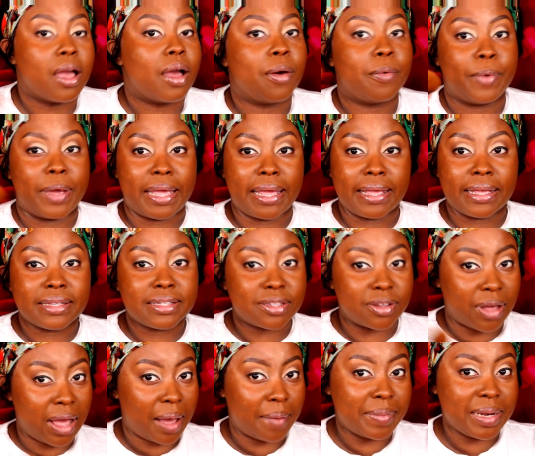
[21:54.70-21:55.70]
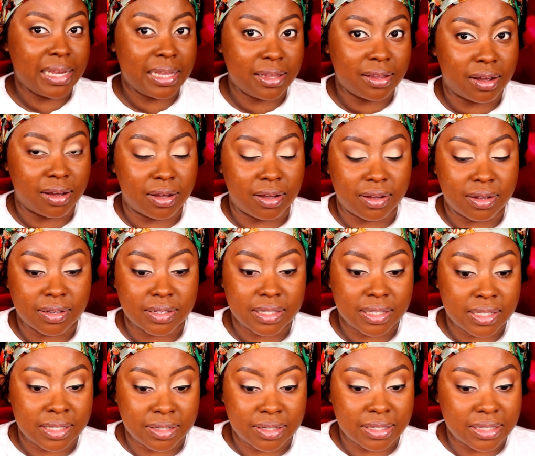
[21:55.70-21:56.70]
Wait, so how many of y'all
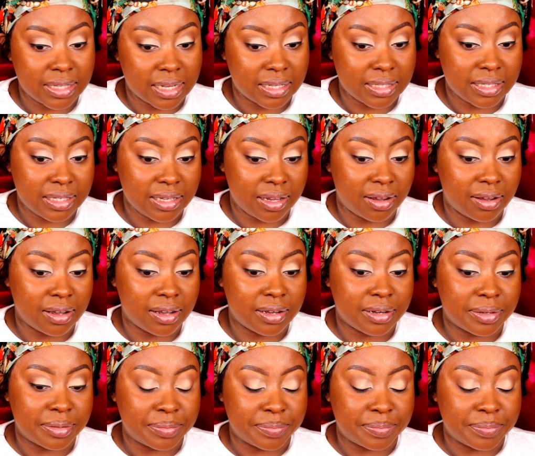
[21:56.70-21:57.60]
still stuck to y'all